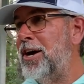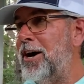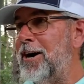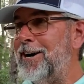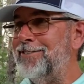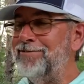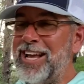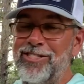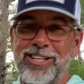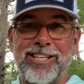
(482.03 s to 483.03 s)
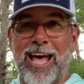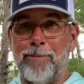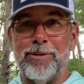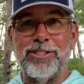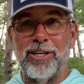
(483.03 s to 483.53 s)
uh, and this
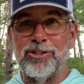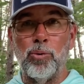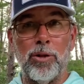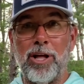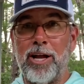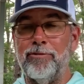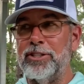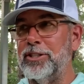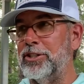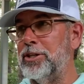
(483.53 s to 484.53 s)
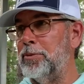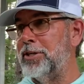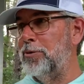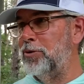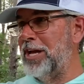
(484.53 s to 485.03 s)
happens to a lot of us in the
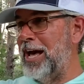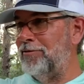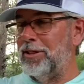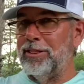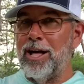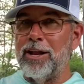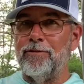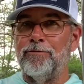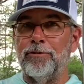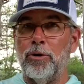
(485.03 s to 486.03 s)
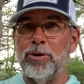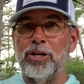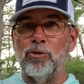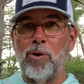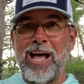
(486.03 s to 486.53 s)
summertime when you have a lot of floating
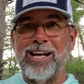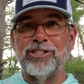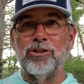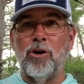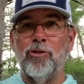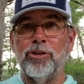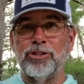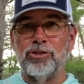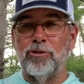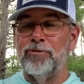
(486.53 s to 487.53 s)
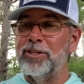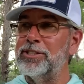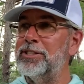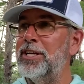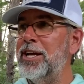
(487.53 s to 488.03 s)
grass on the
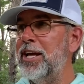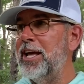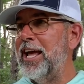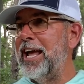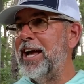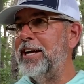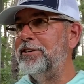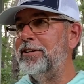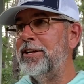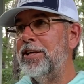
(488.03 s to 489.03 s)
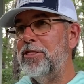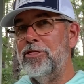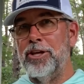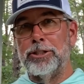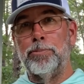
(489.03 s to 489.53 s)
surface. And
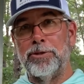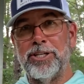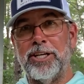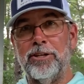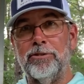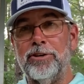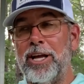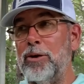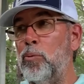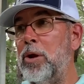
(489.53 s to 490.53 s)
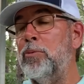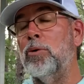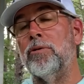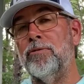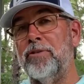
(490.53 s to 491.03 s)
this particular day, we
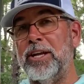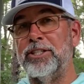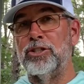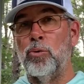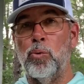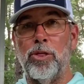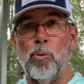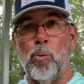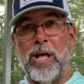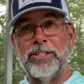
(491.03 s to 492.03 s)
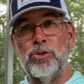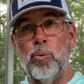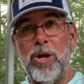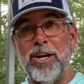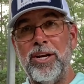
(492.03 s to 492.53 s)
were faced with a west
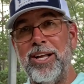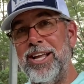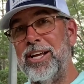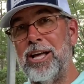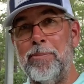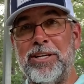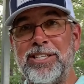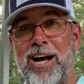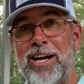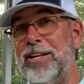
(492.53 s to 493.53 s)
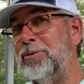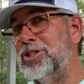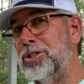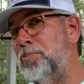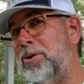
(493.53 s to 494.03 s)
wind and an incoming tide, and it was
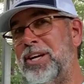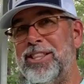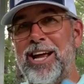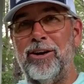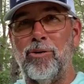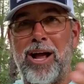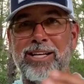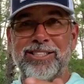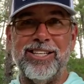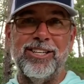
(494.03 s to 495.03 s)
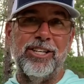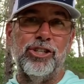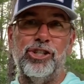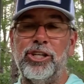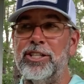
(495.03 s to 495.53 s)
just bringing that grass in in
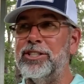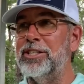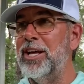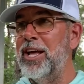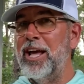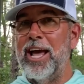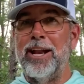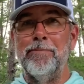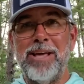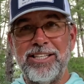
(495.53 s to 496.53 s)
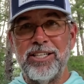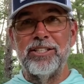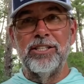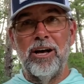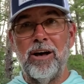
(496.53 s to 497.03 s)
sheets. And it makes it
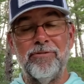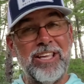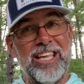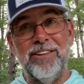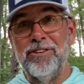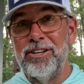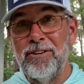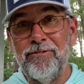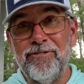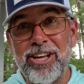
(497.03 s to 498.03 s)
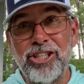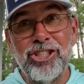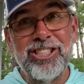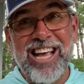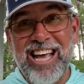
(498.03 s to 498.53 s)
tough even to fish
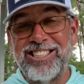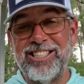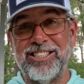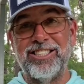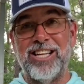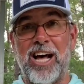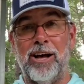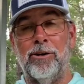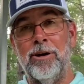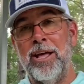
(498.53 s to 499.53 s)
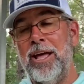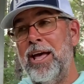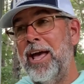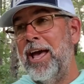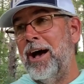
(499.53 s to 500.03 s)
Texas style
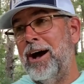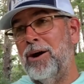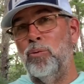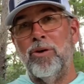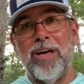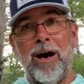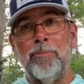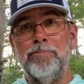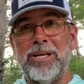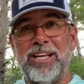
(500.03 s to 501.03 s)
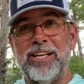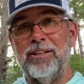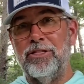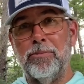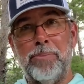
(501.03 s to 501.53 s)
uh, without being
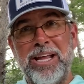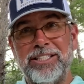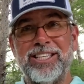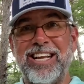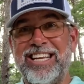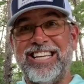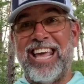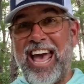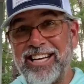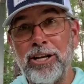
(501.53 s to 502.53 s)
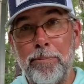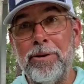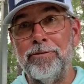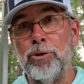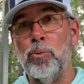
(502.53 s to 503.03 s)
the baits getting gagged up,
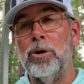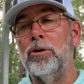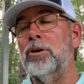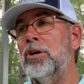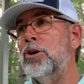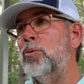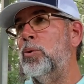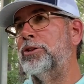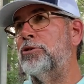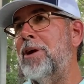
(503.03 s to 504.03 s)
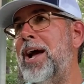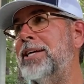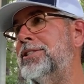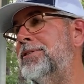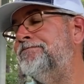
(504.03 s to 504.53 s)
if you will, with
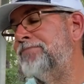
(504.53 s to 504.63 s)
grass.